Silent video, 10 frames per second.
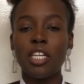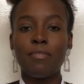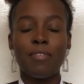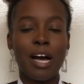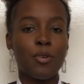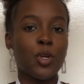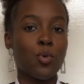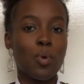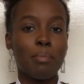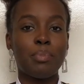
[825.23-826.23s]
found a
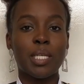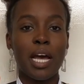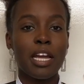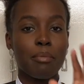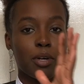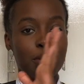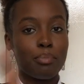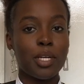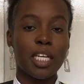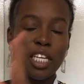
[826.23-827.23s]
website, and I'm gonna put
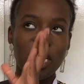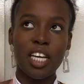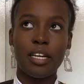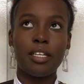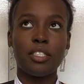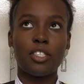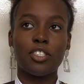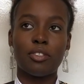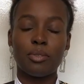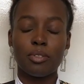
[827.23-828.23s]
it here and
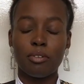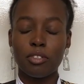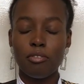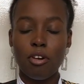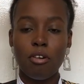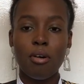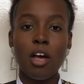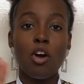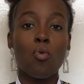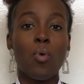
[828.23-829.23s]
scroll,
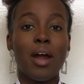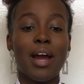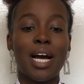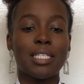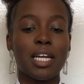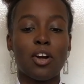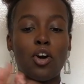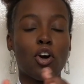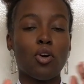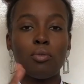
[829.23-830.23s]
where it has like a
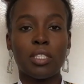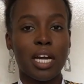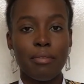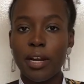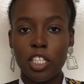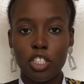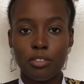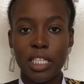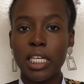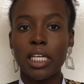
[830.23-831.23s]
whole
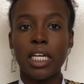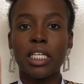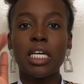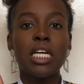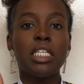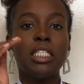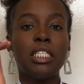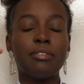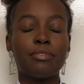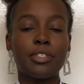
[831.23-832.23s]
directory and like
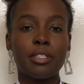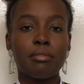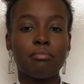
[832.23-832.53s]
different